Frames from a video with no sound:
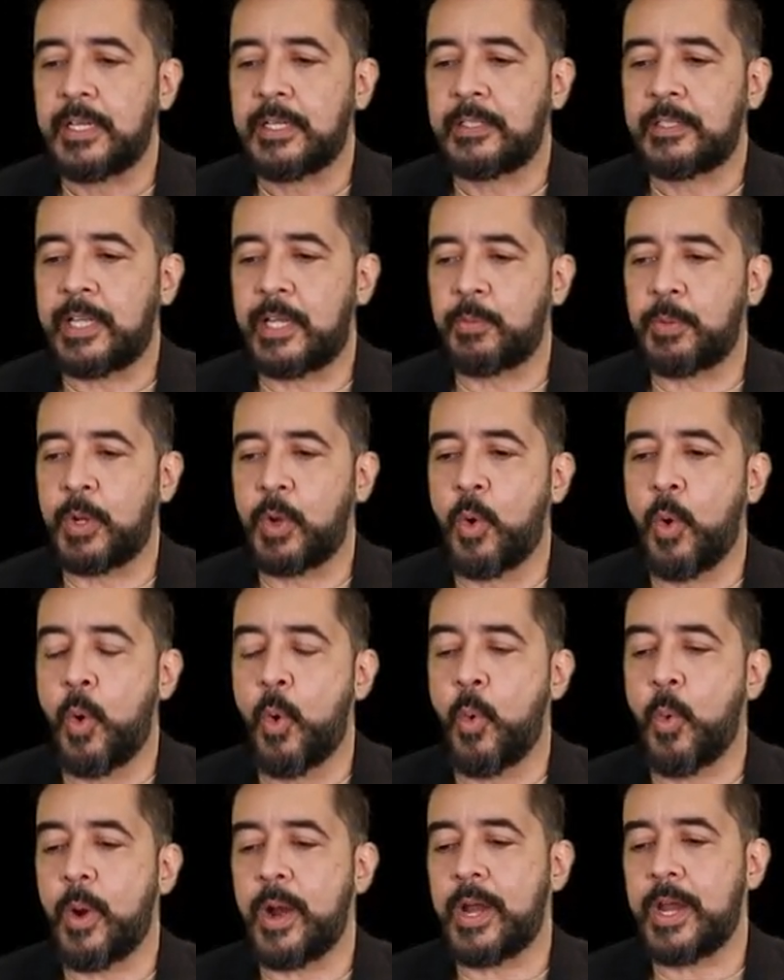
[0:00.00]
then we
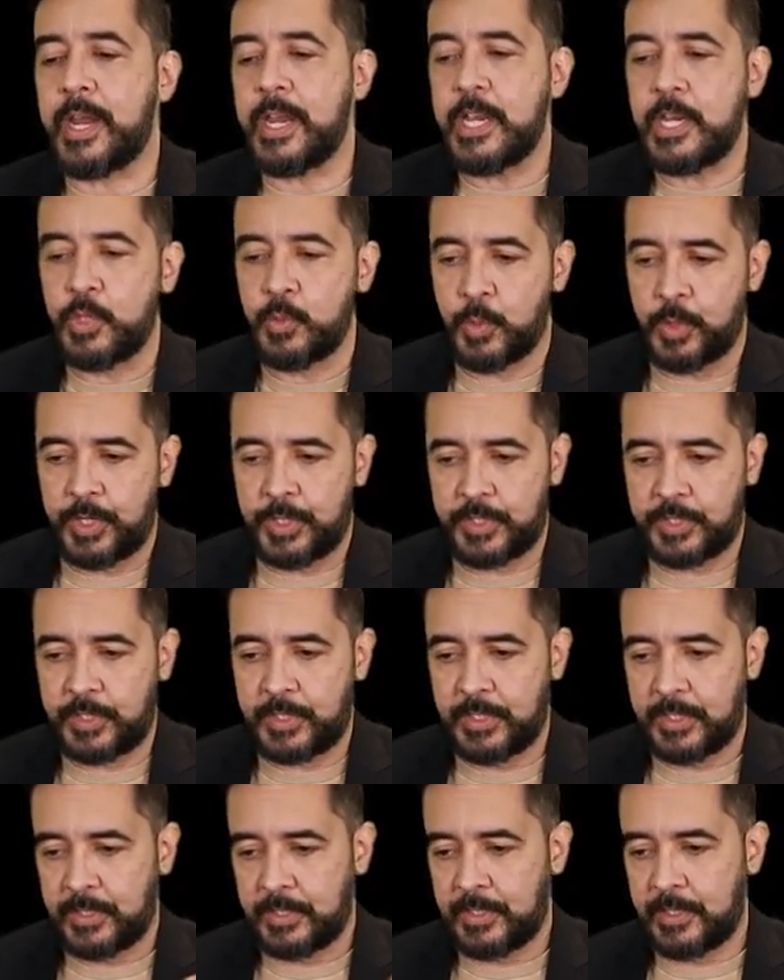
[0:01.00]
go
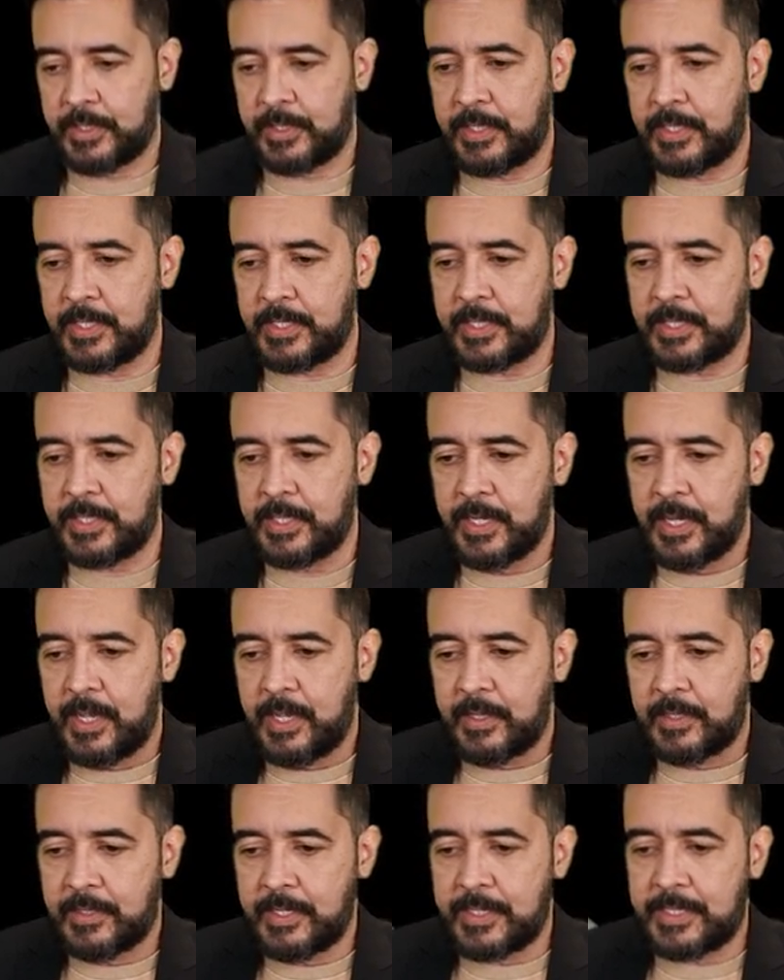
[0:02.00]
inwards. This is
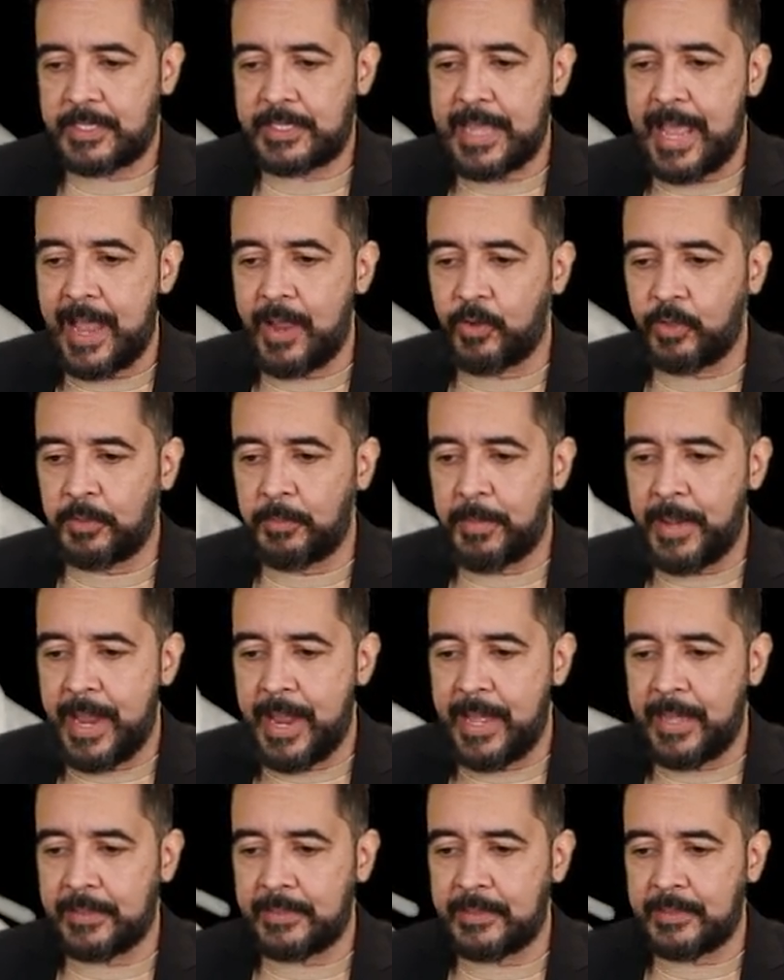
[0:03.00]
the second
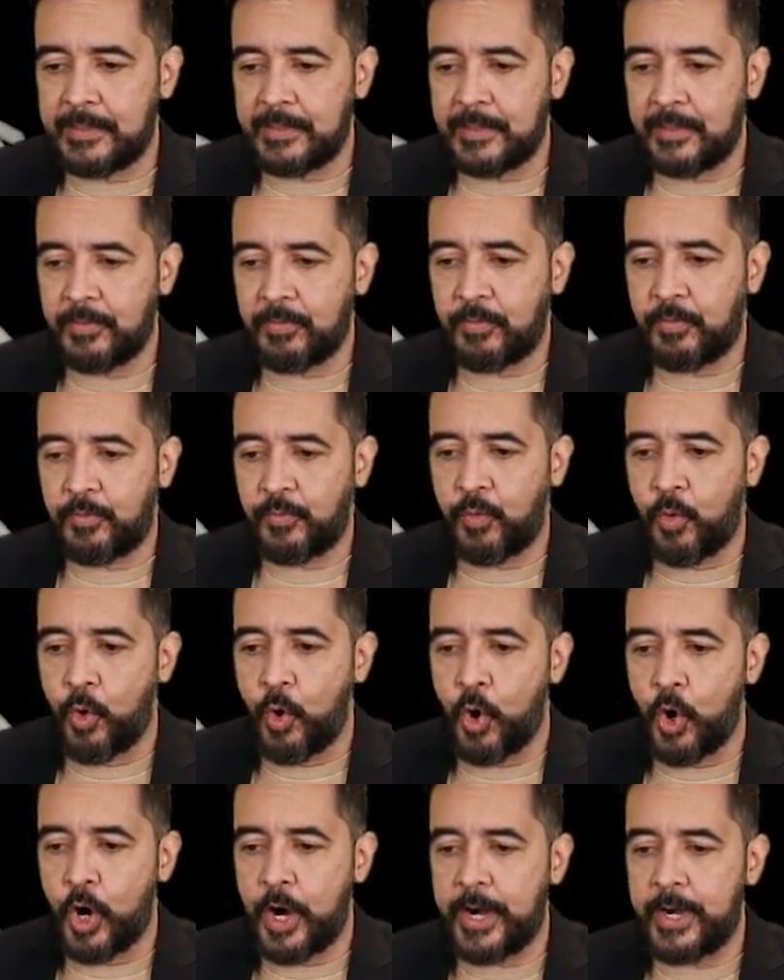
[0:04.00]
band
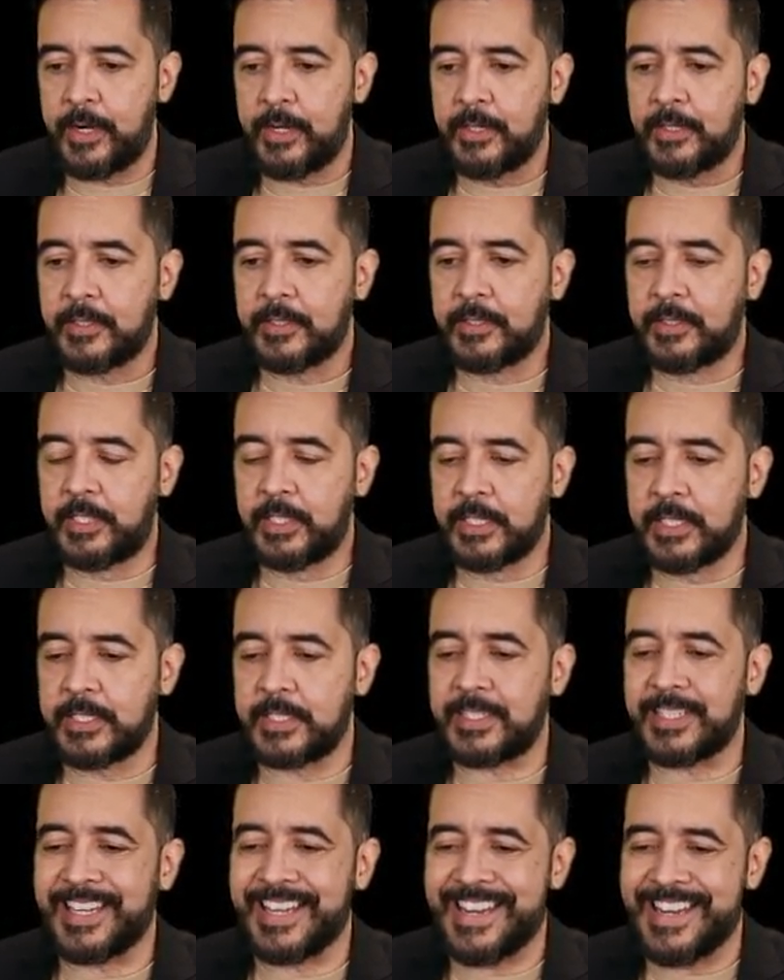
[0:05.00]
for
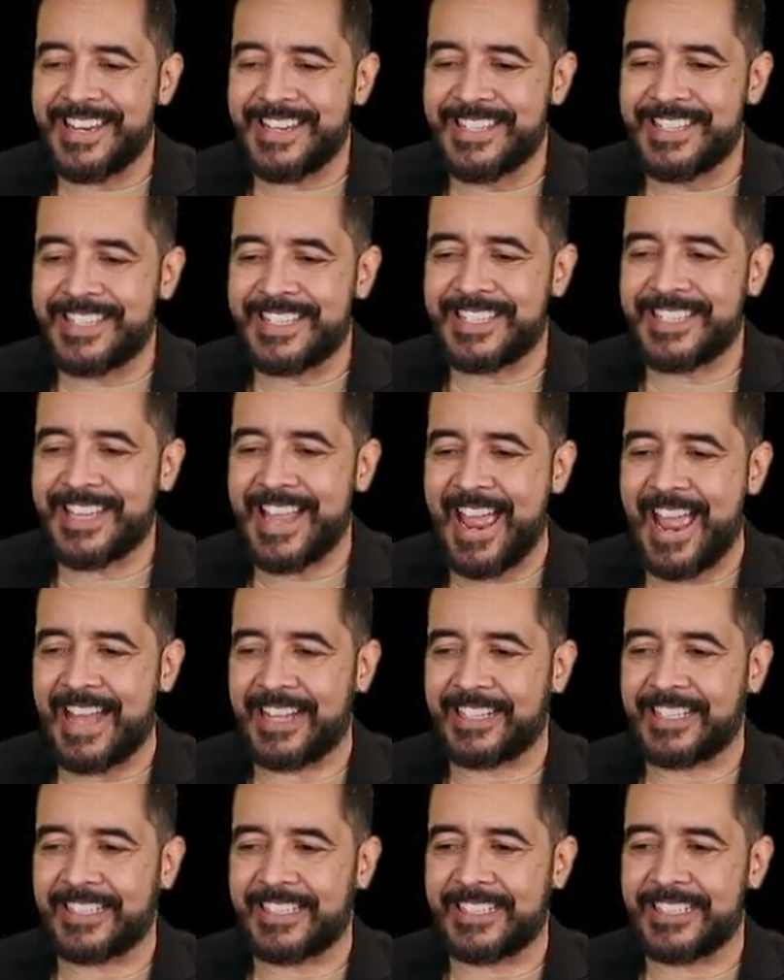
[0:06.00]
this
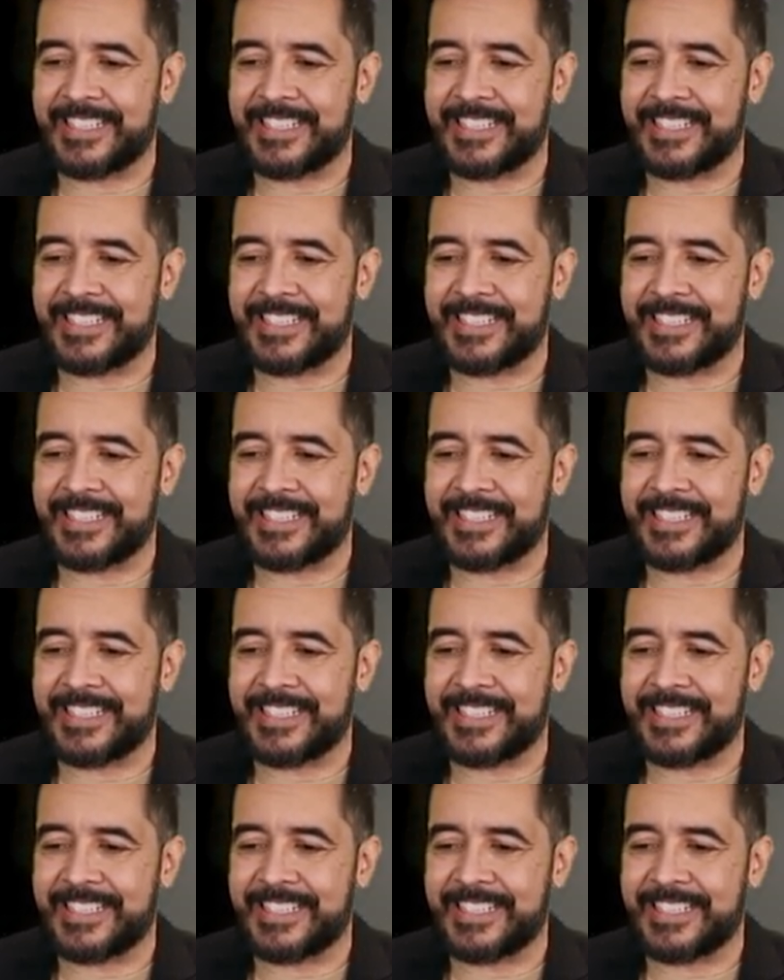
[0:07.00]
inset